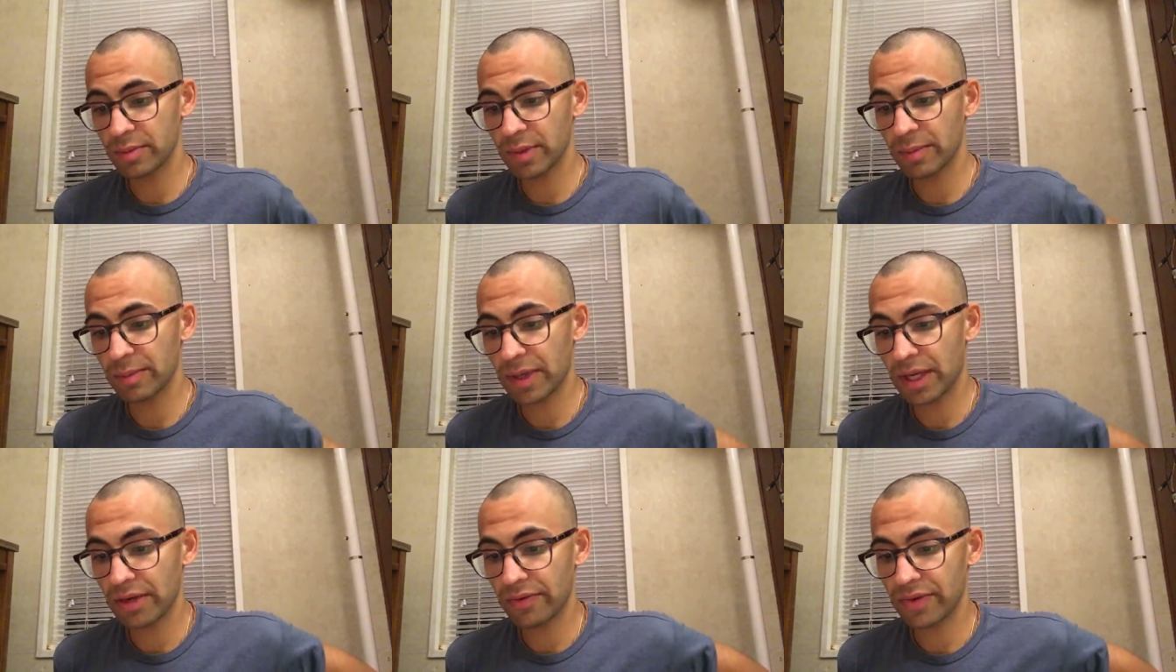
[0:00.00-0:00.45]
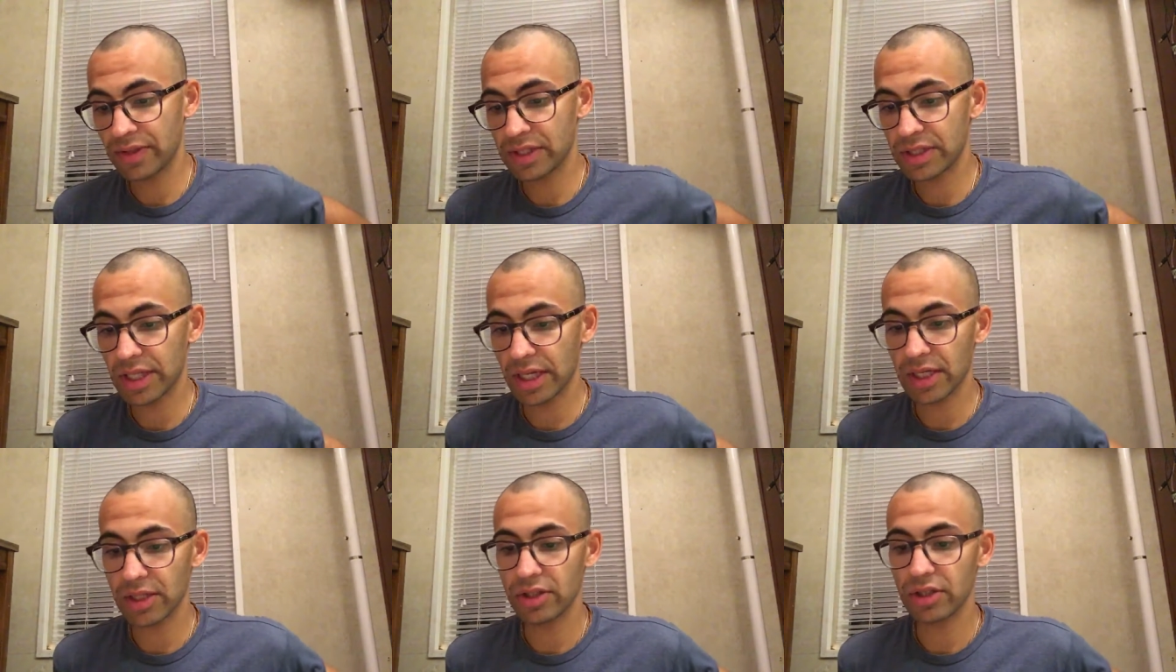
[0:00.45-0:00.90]

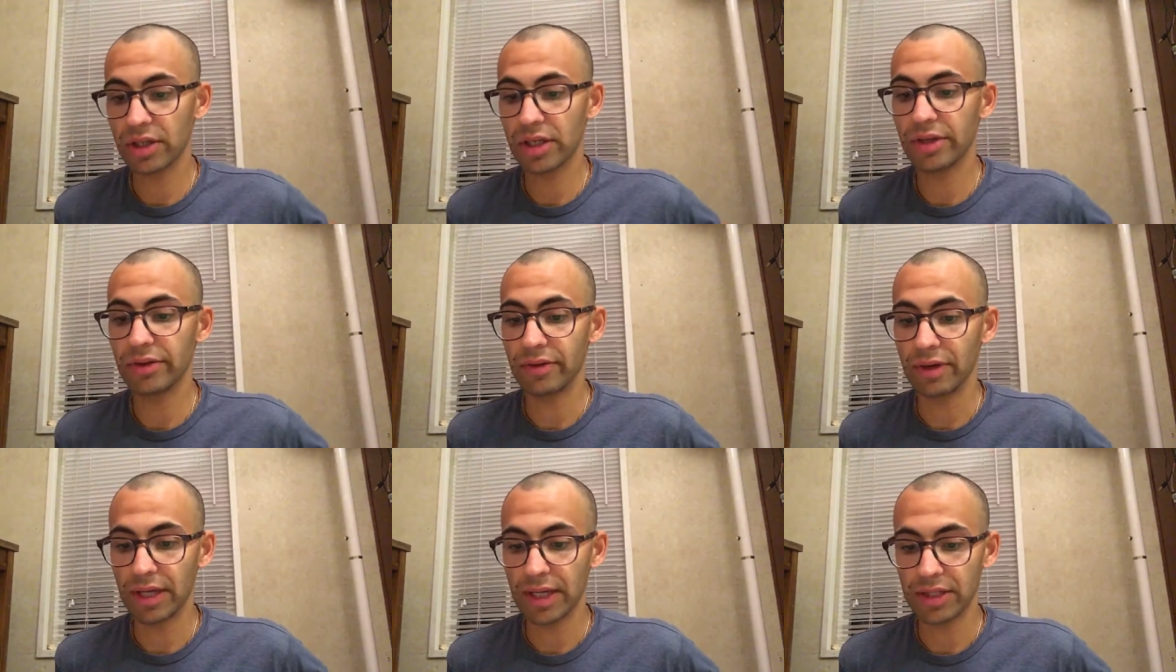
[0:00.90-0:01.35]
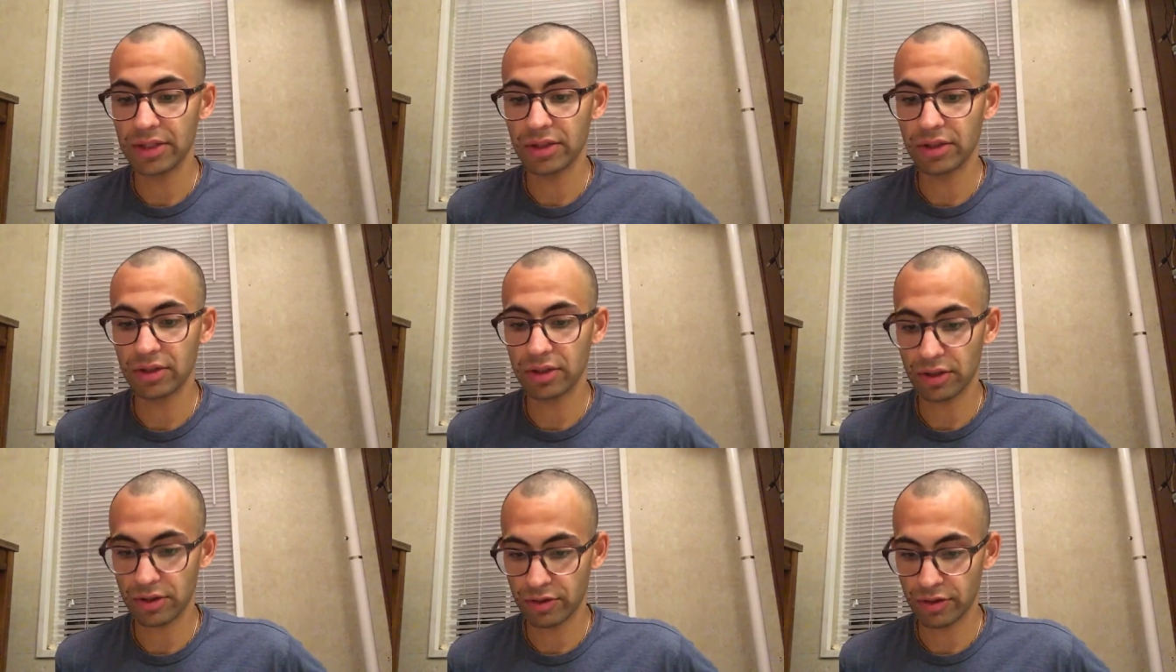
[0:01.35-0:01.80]
manifestation in relation
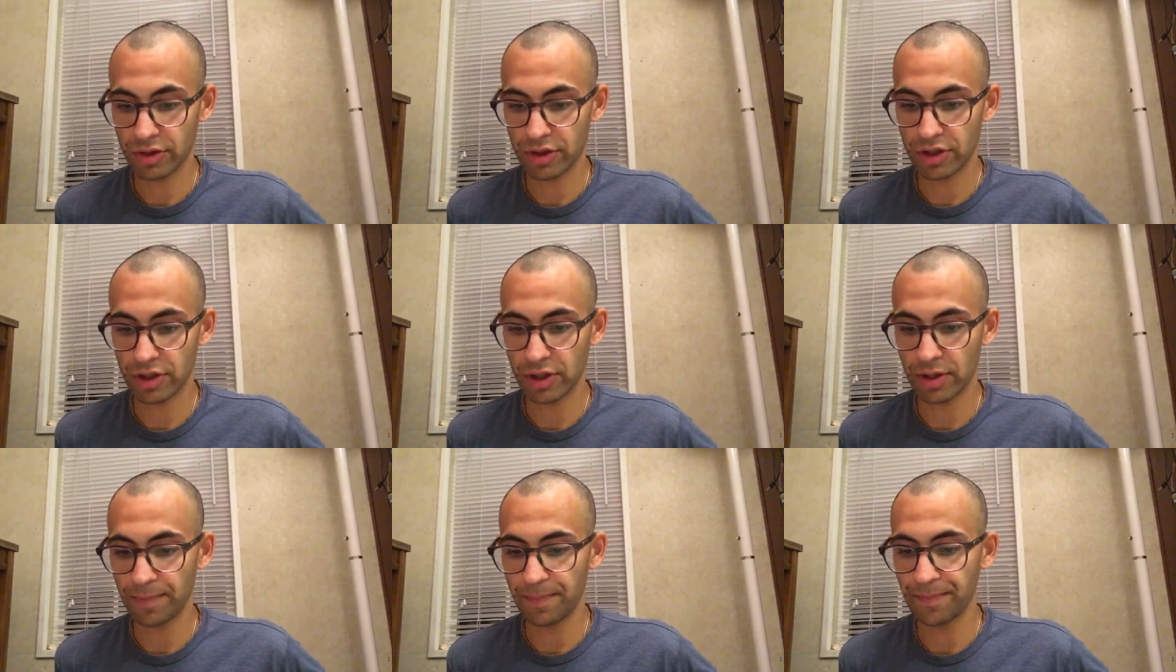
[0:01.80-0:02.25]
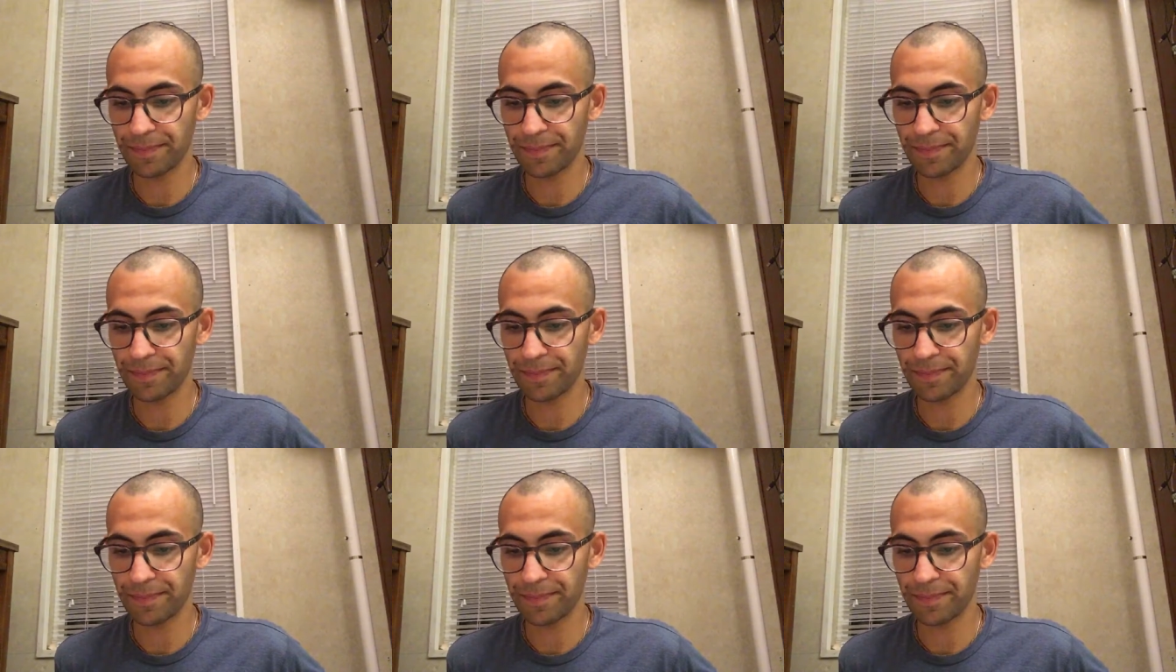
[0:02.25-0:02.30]
to Krishna.